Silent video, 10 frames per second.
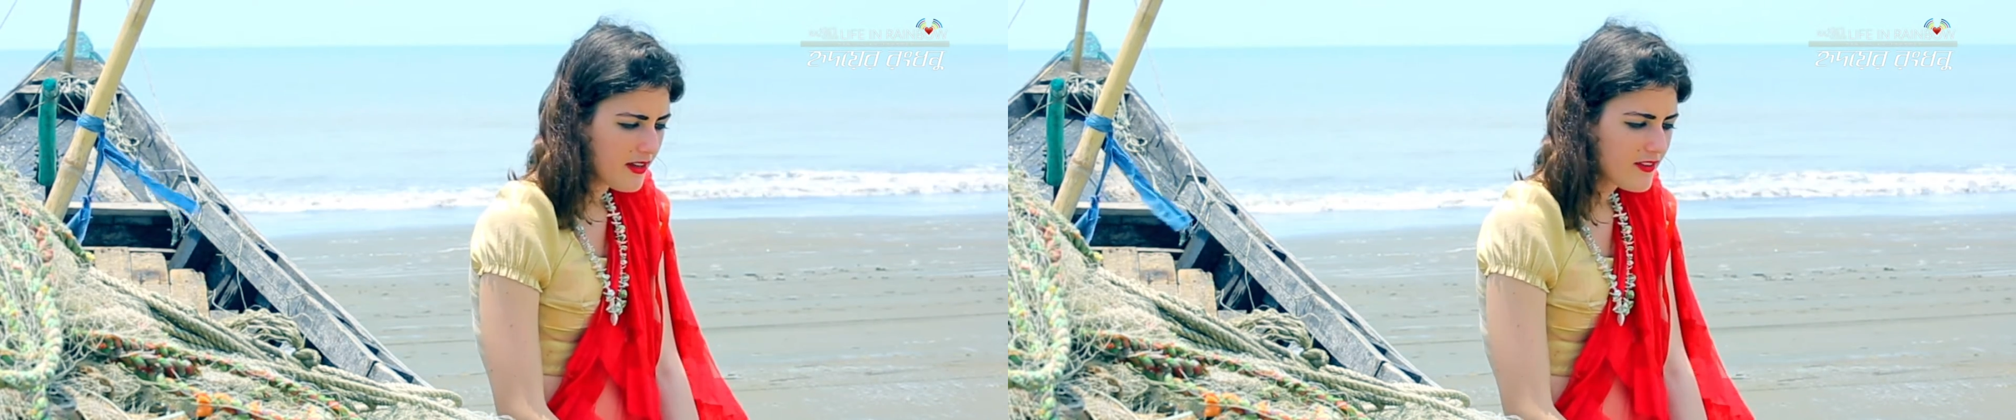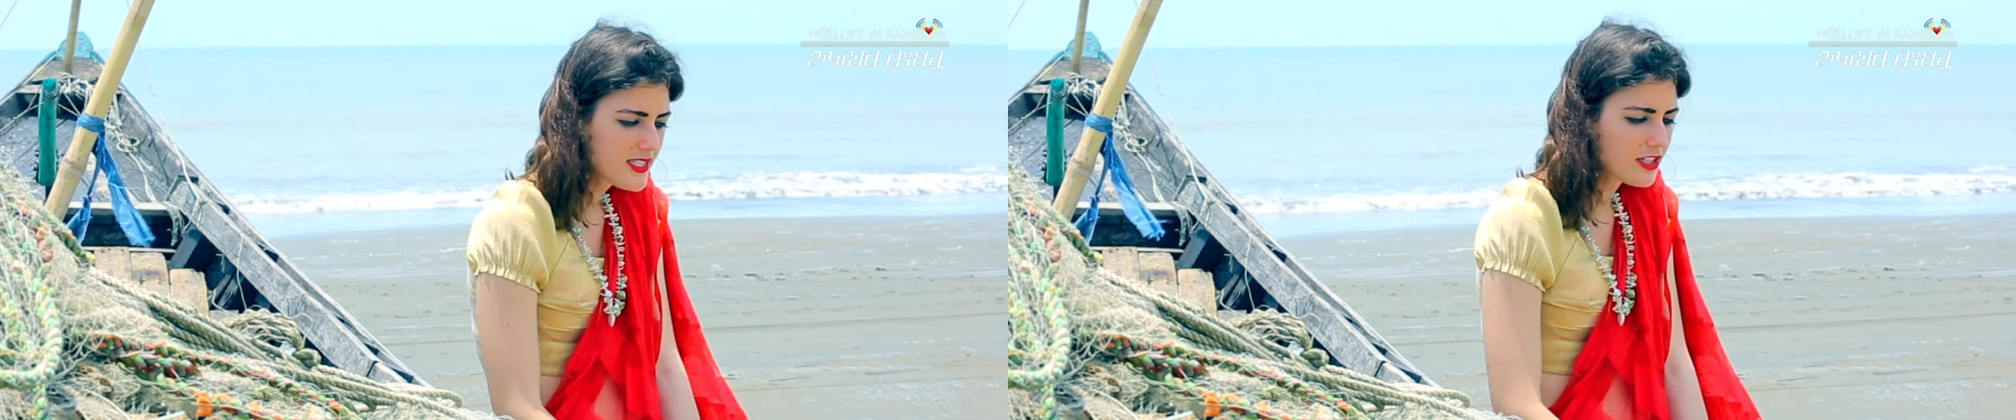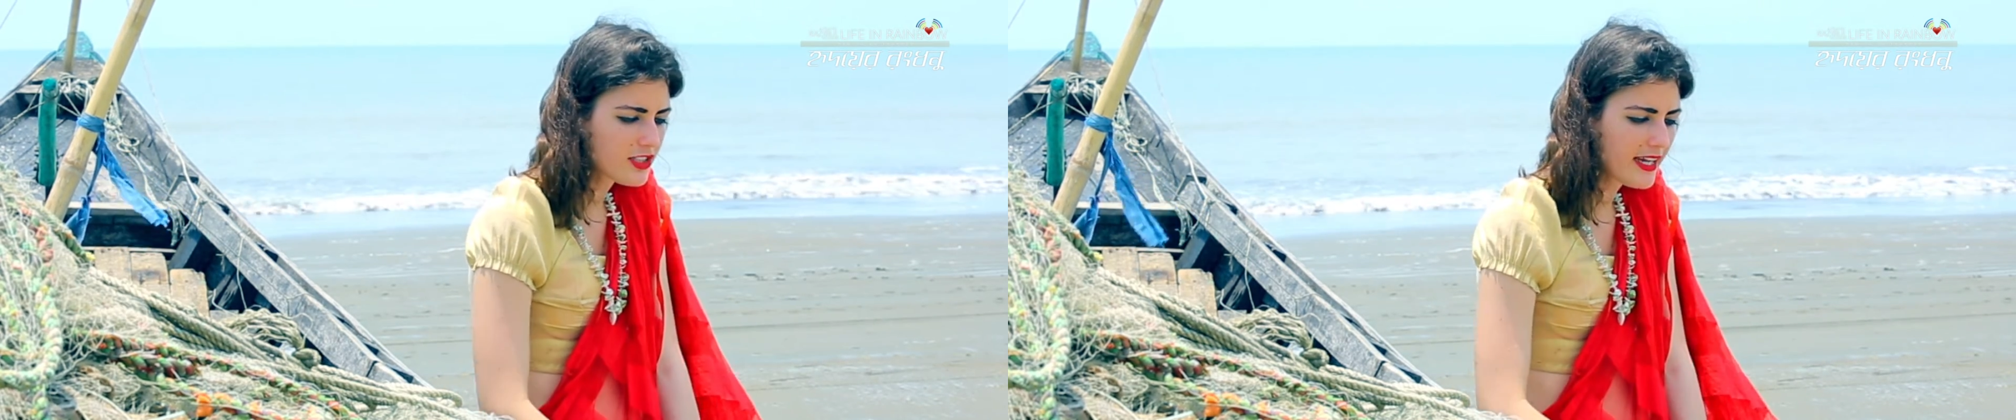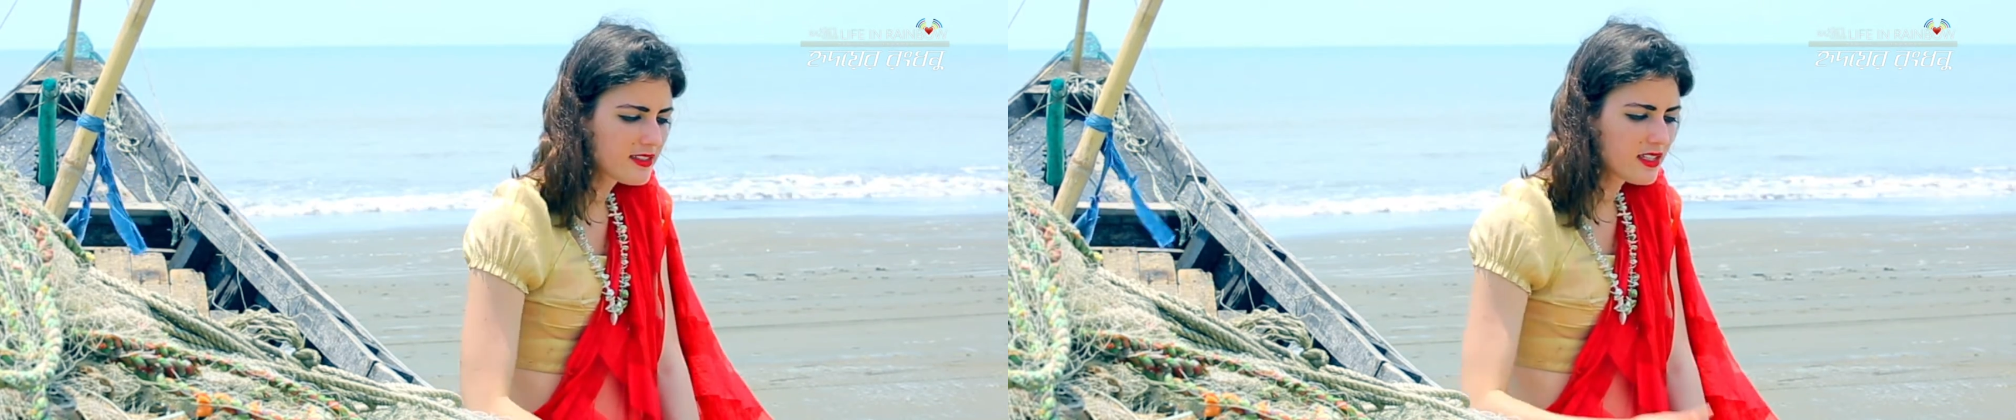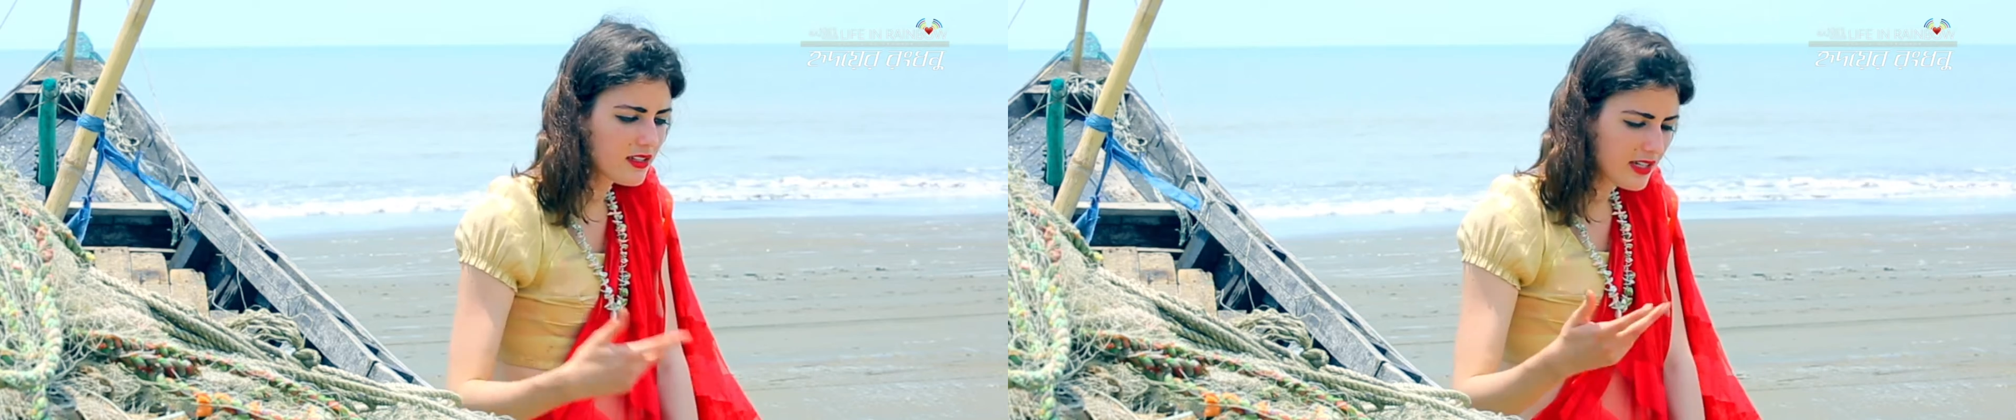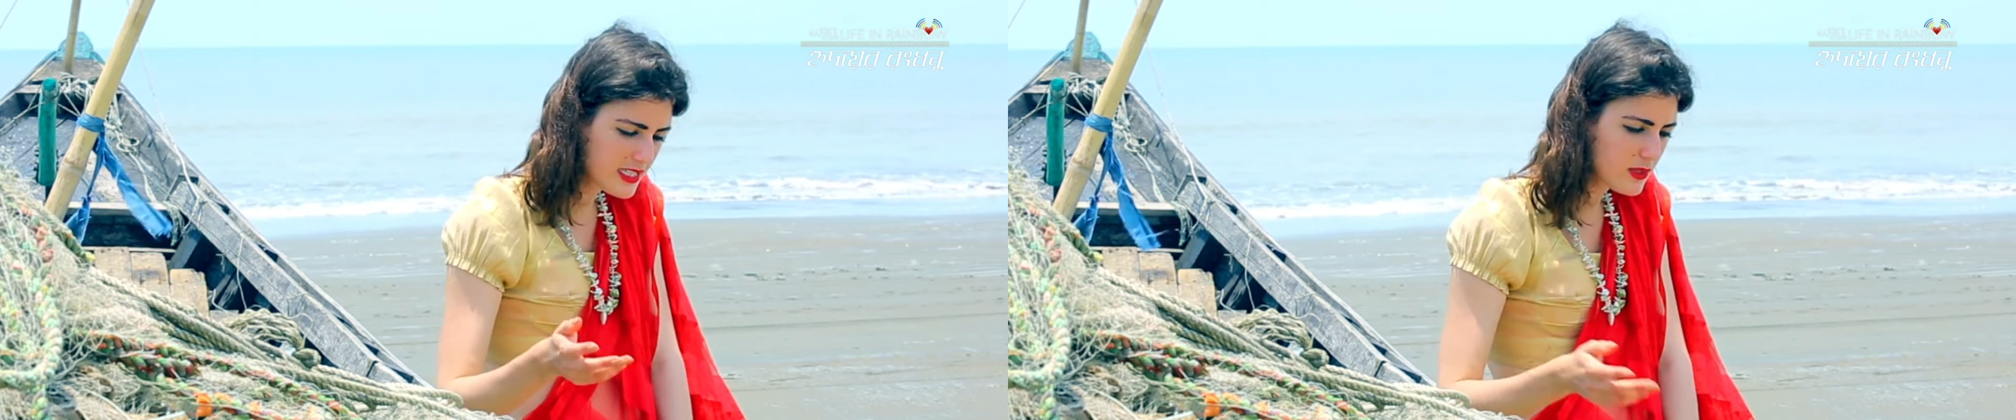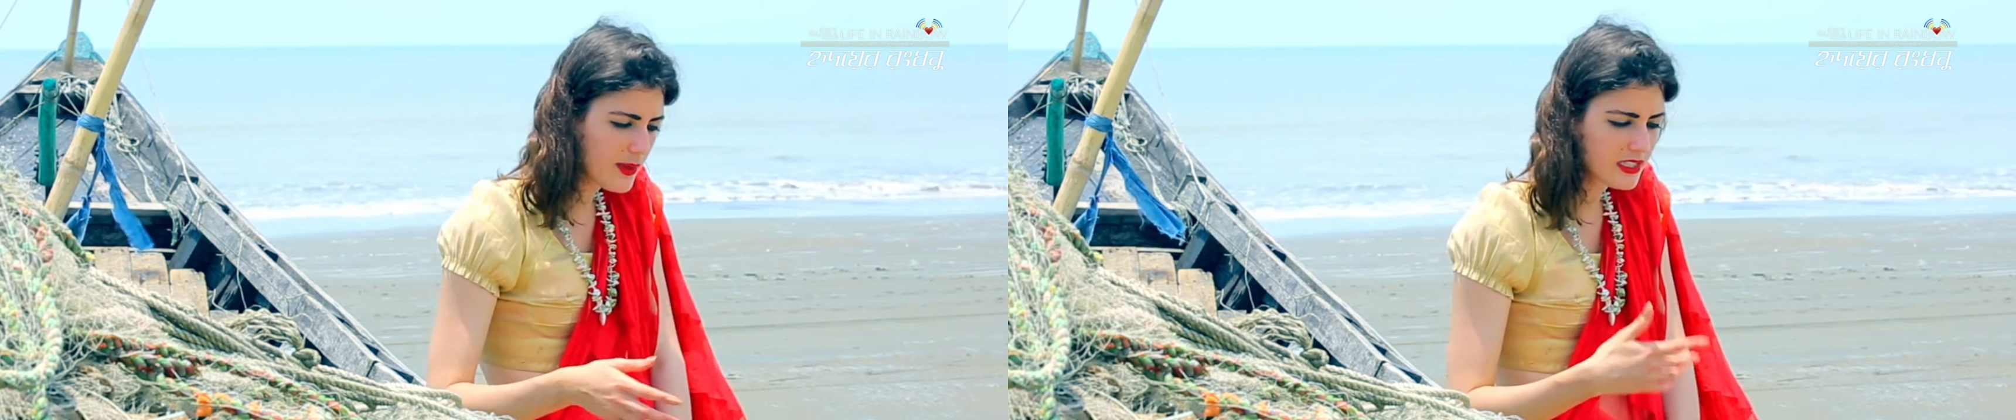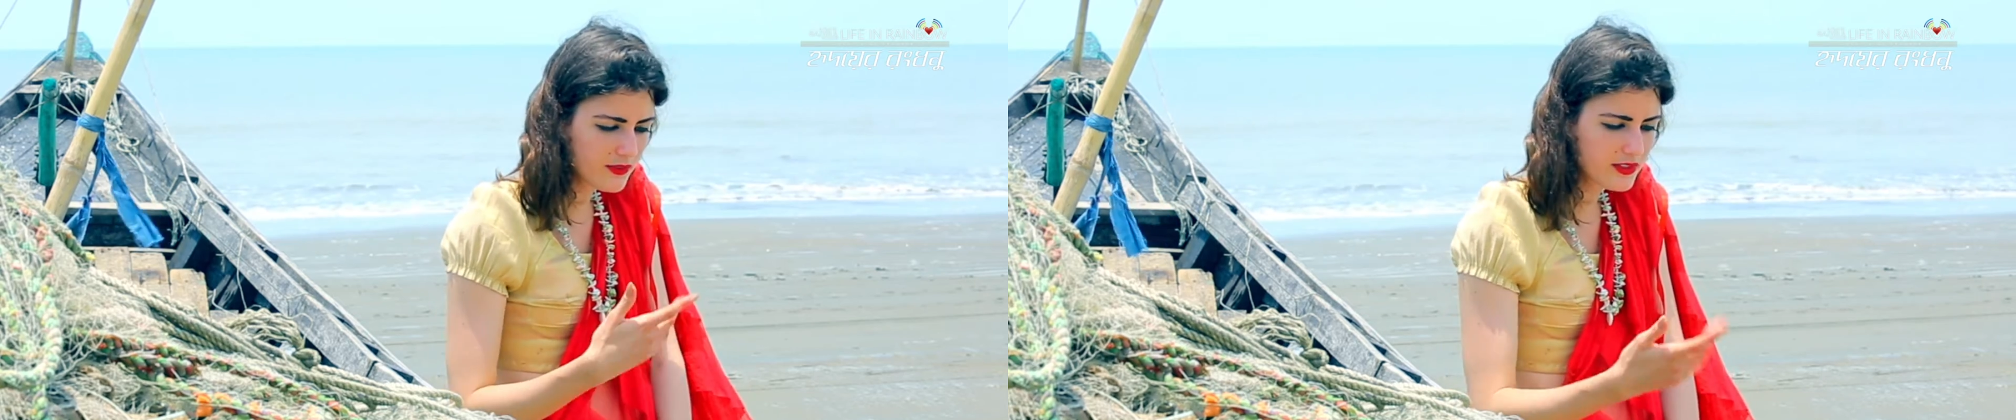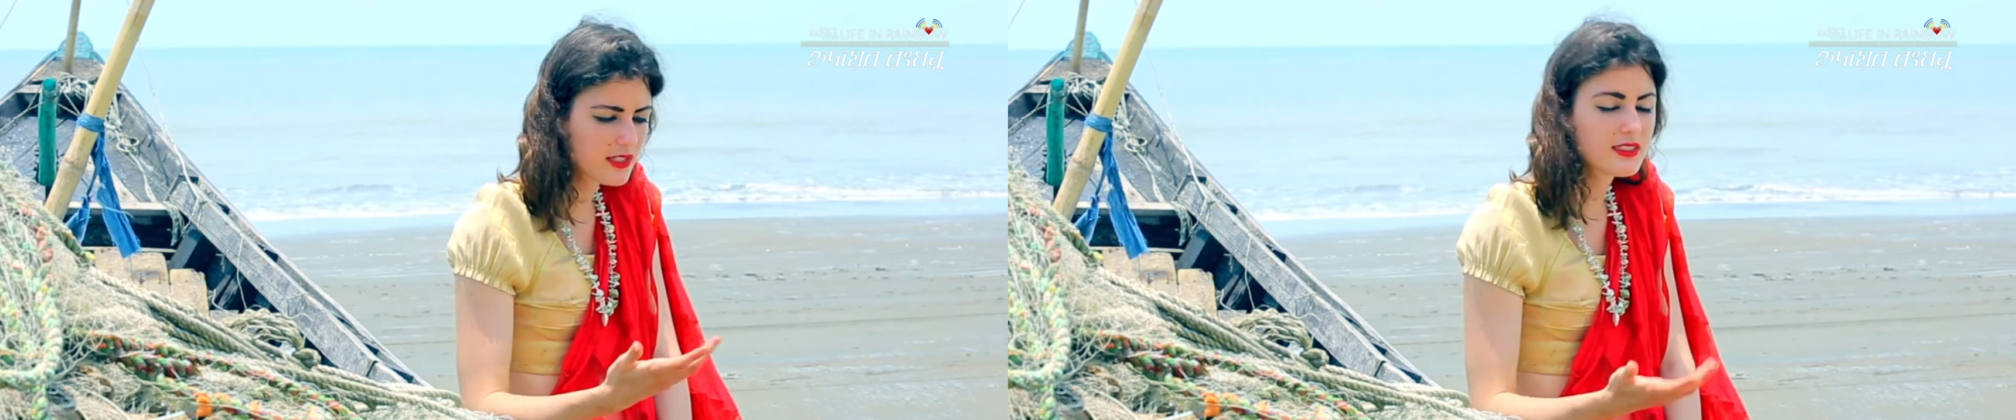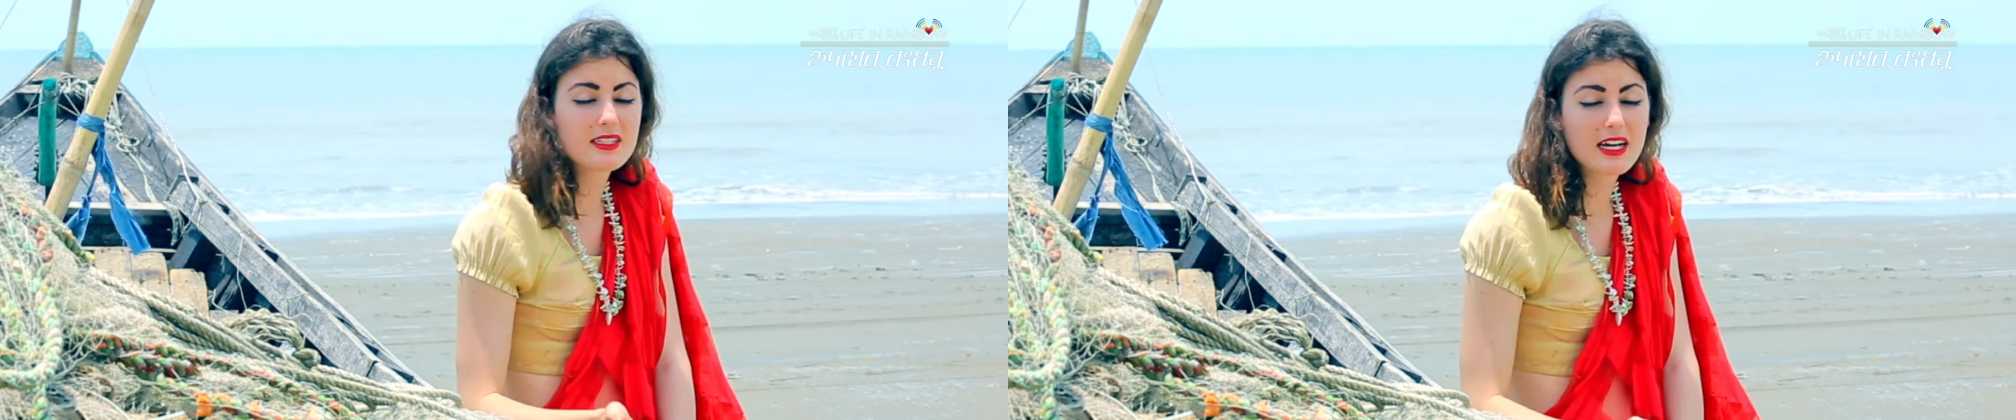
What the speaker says: We start acting as the way that we think that